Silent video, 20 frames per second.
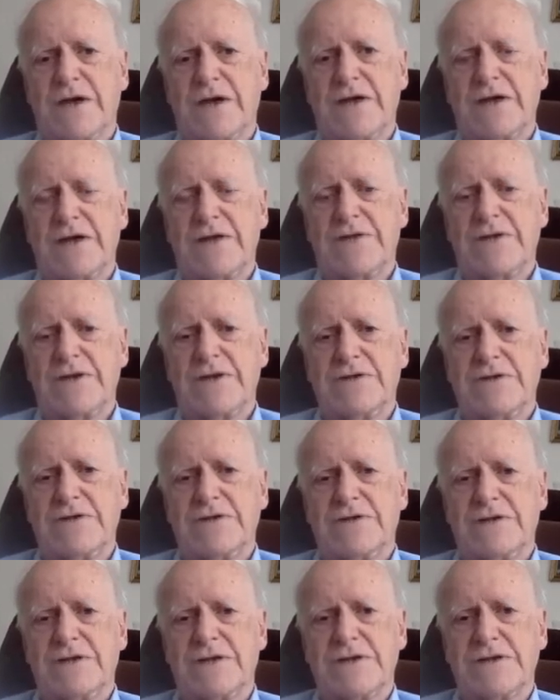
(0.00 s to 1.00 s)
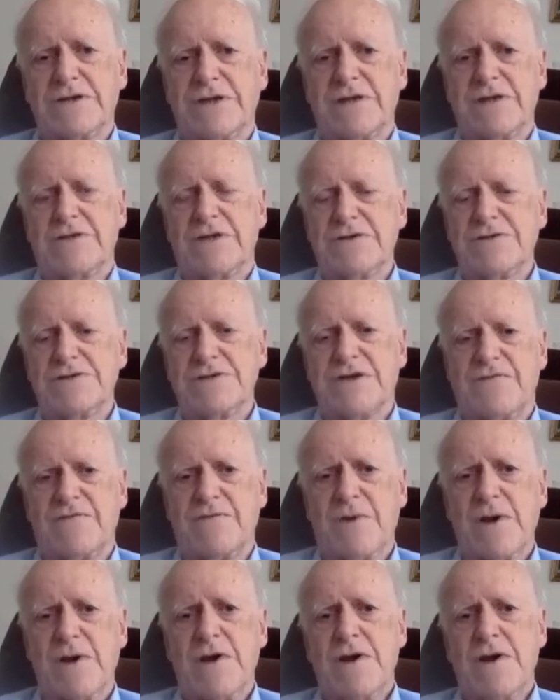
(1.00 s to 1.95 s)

and I think that it does have